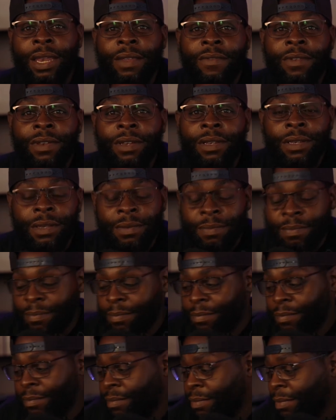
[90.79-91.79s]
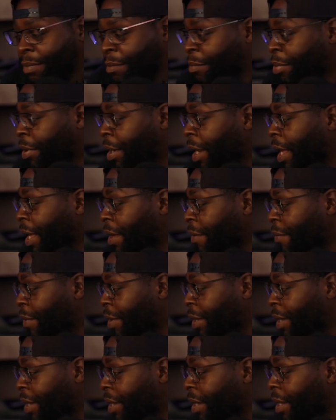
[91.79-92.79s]
even played
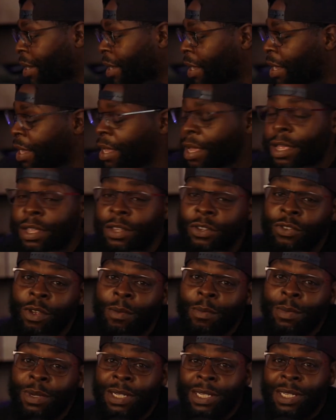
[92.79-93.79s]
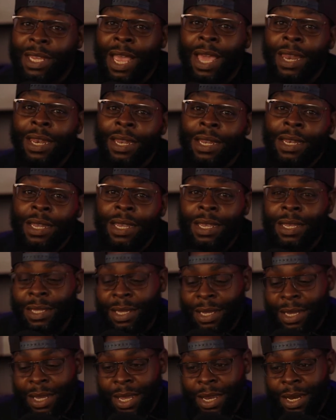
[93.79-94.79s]
with it. So I'm excited
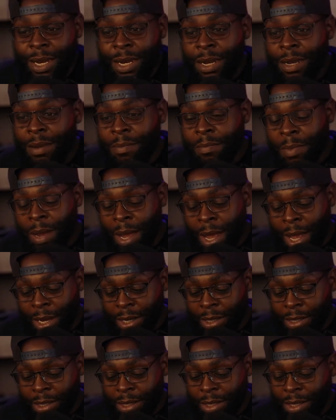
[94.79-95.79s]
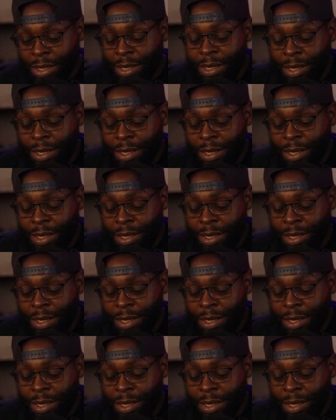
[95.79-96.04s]
to get it unboxed.